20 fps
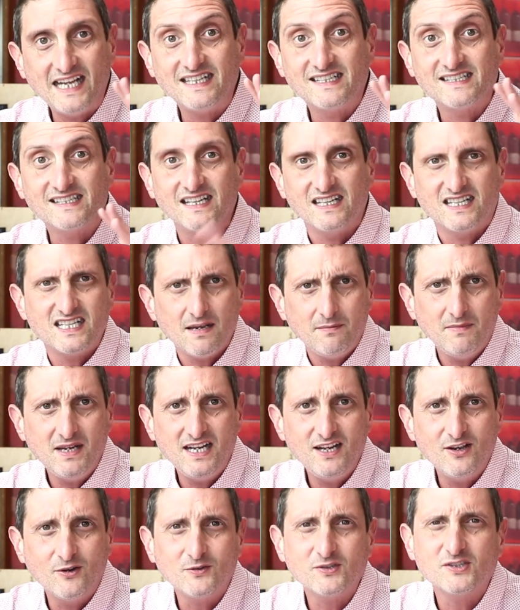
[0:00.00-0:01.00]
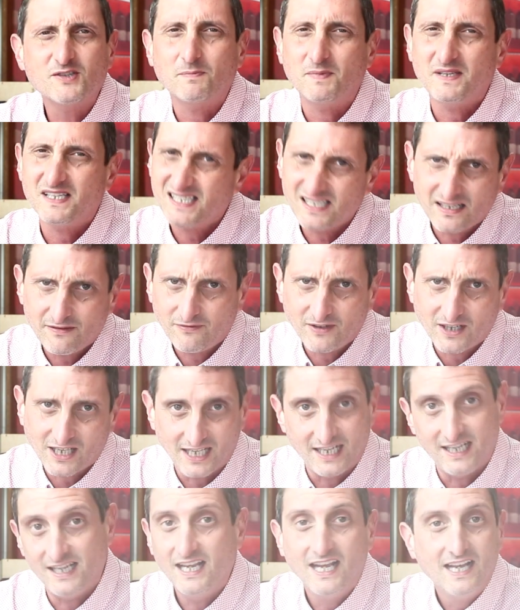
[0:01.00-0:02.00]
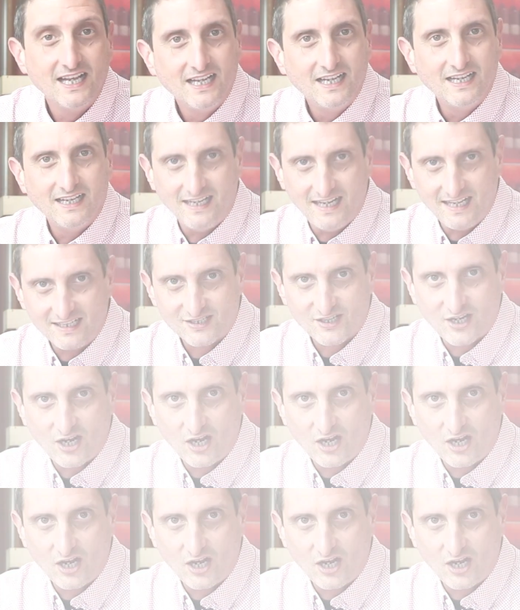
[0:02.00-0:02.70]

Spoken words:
and Saint-Émilion specifically. Let's